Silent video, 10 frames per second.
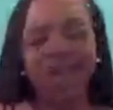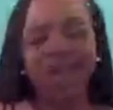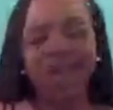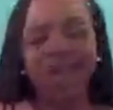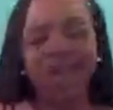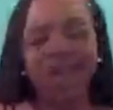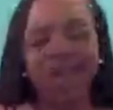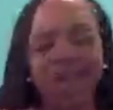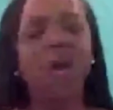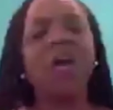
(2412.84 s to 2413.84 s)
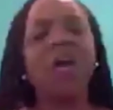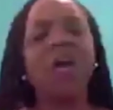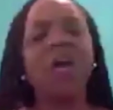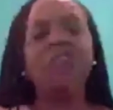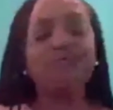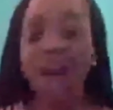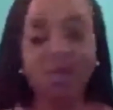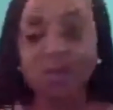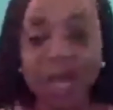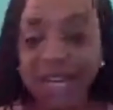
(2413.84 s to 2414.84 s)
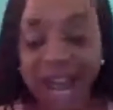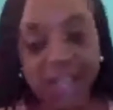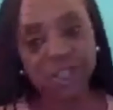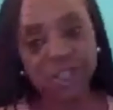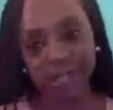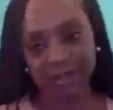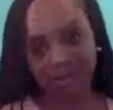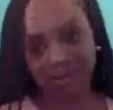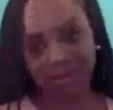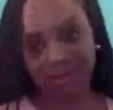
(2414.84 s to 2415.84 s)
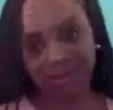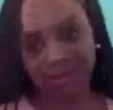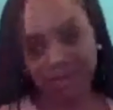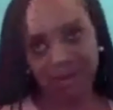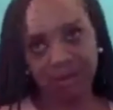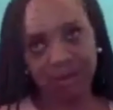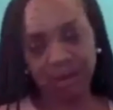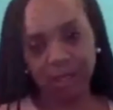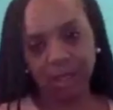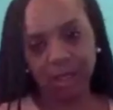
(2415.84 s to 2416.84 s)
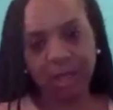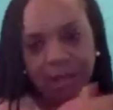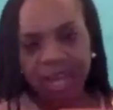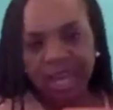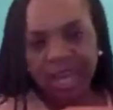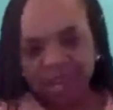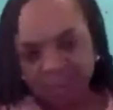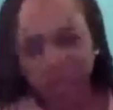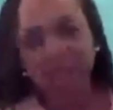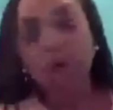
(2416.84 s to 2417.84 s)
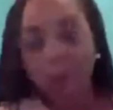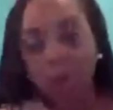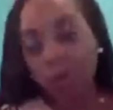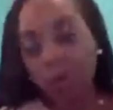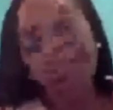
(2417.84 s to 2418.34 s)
faith, Abraham became the father of many nations. And I began to